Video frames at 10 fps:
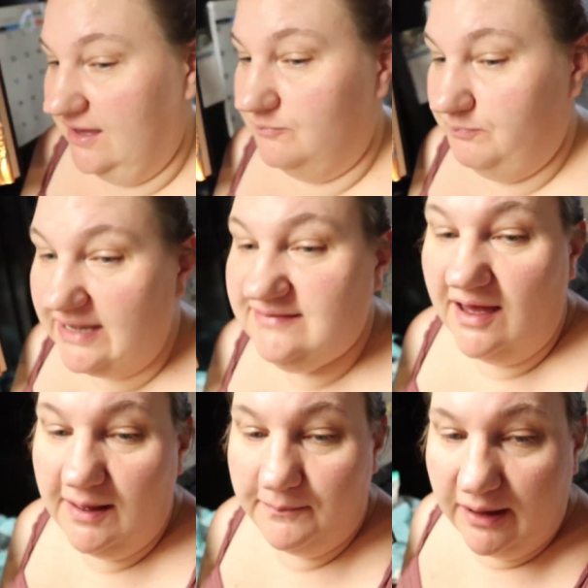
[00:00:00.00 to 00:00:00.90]
it picked
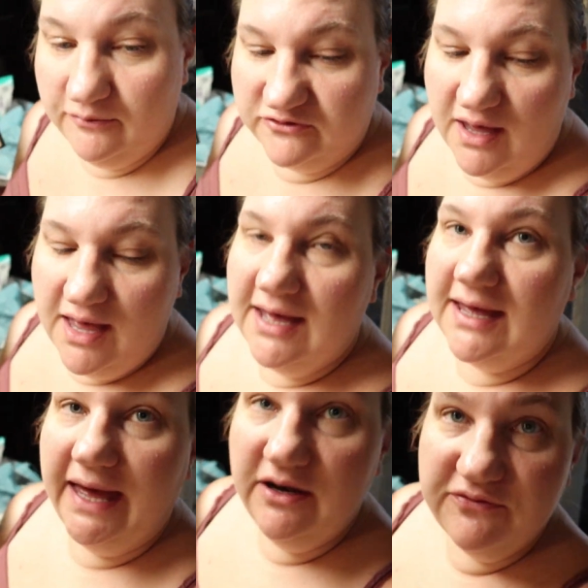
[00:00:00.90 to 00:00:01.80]
up. I was
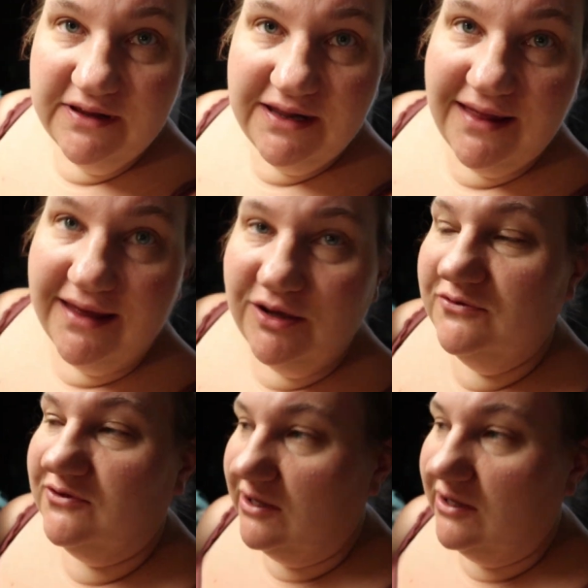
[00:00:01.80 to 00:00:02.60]
kind of feeling like it was